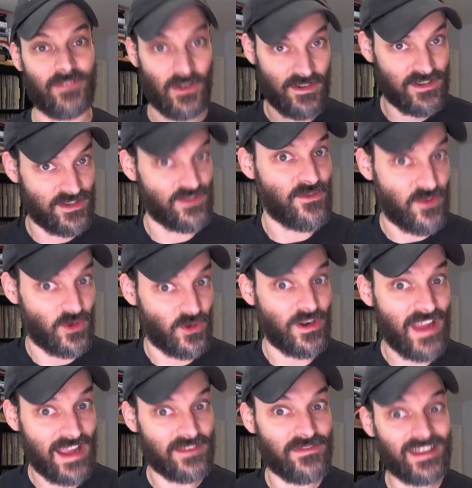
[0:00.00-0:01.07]
First, you
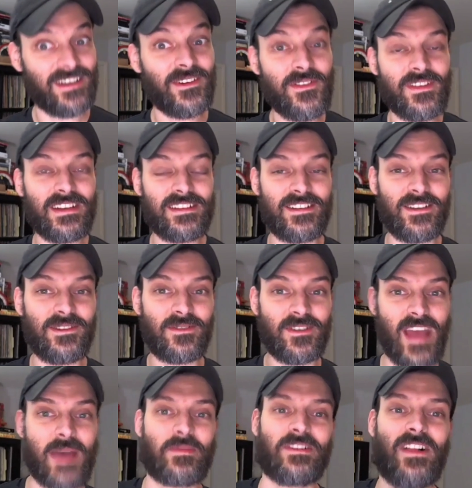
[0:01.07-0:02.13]
create fear, then you
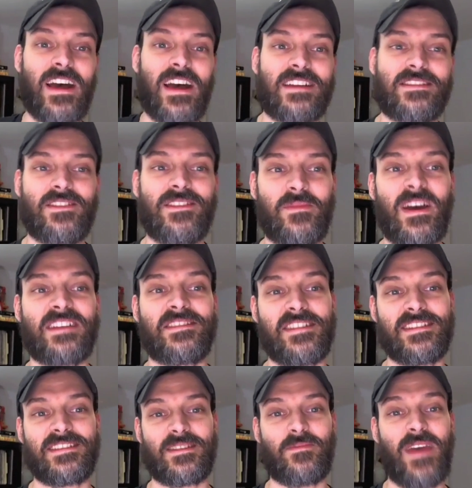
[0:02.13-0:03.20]
capitalize on it by
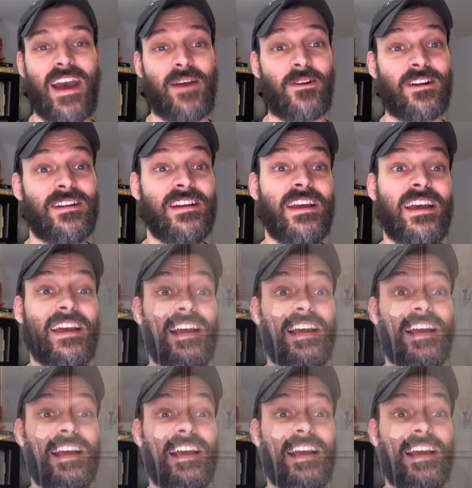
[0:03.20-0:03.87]
seizing power.